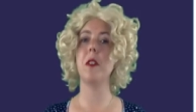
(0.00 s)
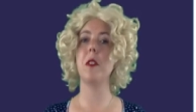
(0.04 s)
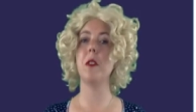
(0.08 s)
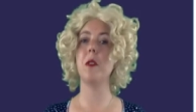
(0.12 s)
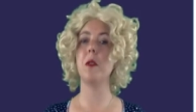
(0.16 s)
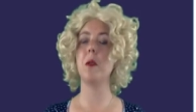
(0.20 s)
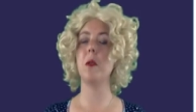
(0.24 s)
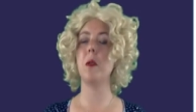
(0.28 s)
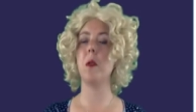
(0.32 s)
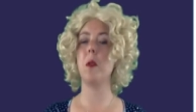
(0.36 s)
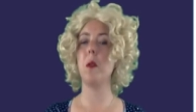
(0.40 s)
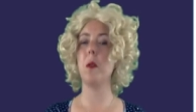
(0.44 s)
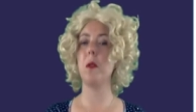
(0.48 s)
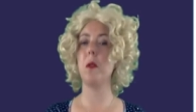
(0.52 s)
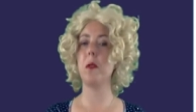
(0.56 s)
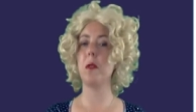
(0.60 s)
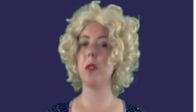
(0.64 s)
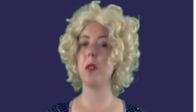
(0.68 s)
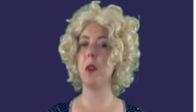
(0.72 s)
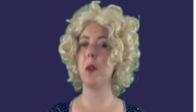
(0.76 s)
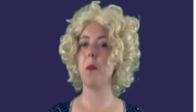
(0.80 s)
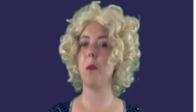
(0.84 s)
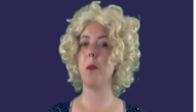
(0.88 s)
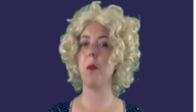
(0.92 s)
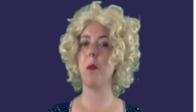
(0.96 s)
to
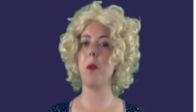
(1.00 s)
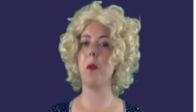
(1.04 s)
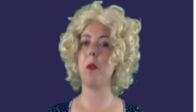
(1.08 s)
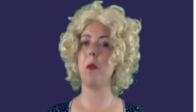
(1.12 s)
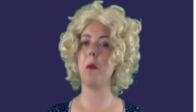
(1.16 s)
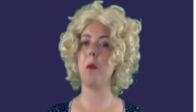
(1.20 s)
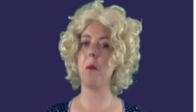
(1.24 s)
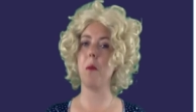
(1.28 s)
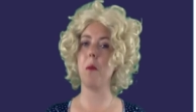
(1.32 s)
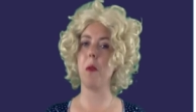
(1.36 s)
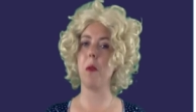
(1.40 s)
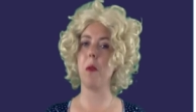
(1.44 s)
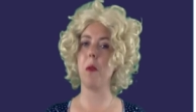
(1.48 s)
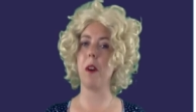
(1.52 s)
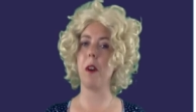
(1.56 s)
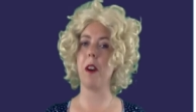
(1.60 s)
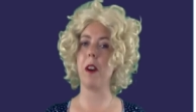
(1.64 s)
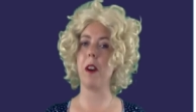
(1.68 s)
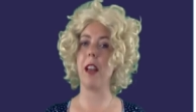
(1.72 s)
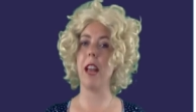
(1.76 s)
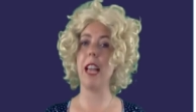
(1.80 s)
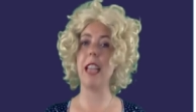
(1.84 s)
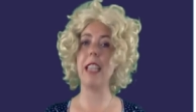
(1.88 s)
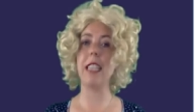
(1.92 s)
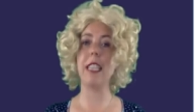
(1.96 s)
also walk more
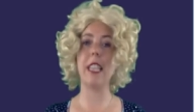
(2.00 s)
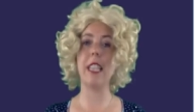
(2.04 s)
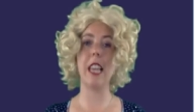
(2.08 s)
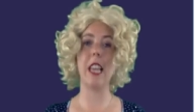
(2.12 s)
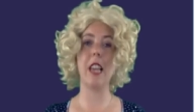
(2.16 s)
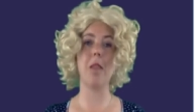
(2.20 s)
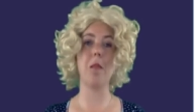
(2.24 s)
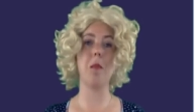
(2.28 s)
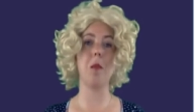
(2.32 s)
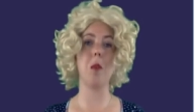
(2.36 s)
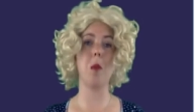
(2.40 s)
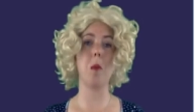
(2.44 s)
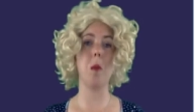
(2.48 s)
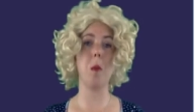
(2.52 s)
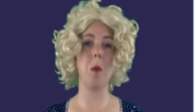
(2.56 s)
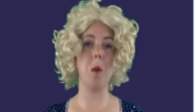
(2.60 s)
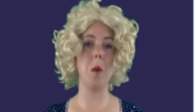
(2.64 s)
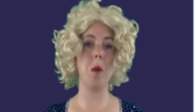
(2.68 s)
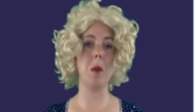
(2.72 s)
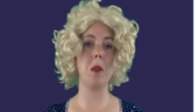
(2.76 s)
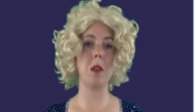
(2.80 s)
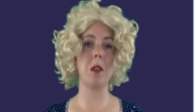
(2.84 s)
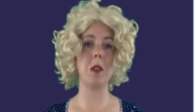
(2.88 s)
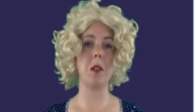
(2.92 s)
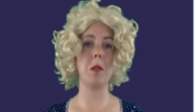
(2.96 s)
and take more
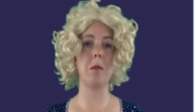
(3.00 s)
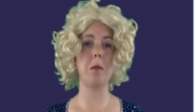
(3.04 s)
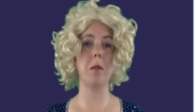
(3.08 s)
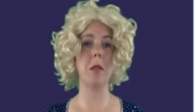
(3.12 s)
walks,